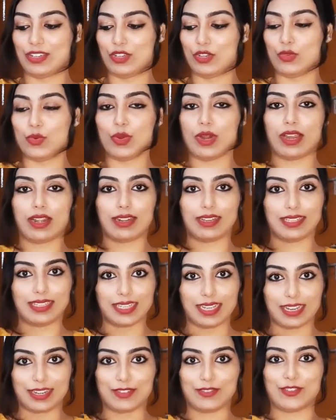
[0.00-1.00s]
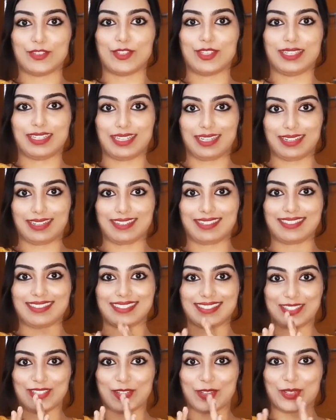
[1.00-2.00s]
you are done for the day.
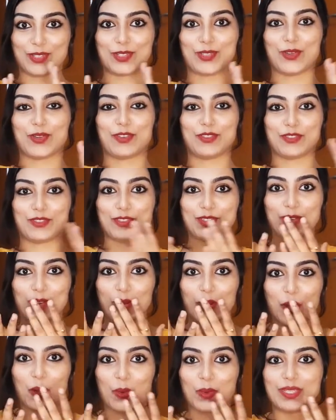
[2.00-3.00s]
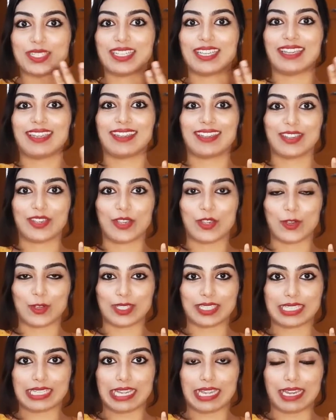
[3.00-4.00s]
You're sort of closing your
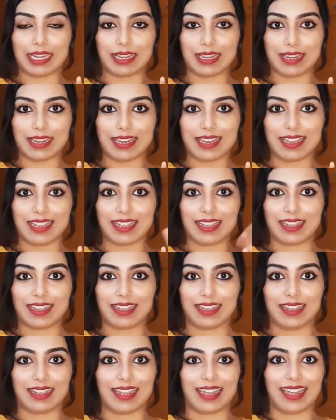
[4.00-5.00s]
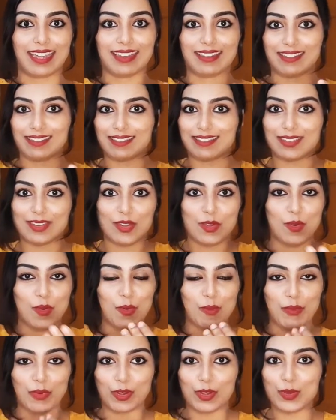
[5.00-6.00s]
skin and
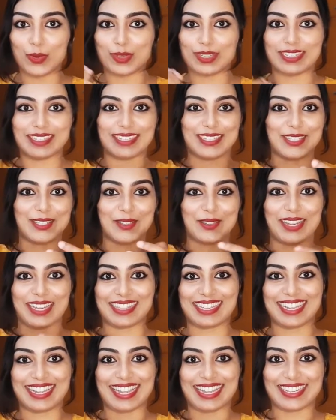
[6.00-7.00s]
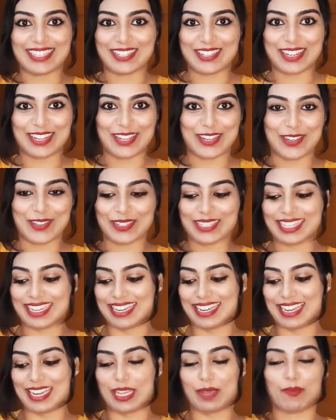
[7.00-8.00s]
no pollutants or nothing entering in your
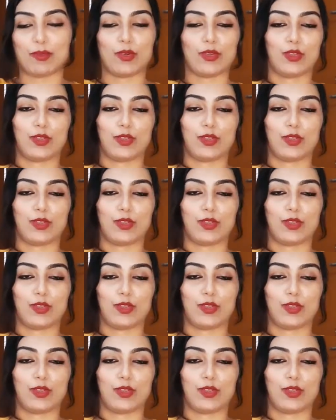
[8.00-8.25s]
skin anymore.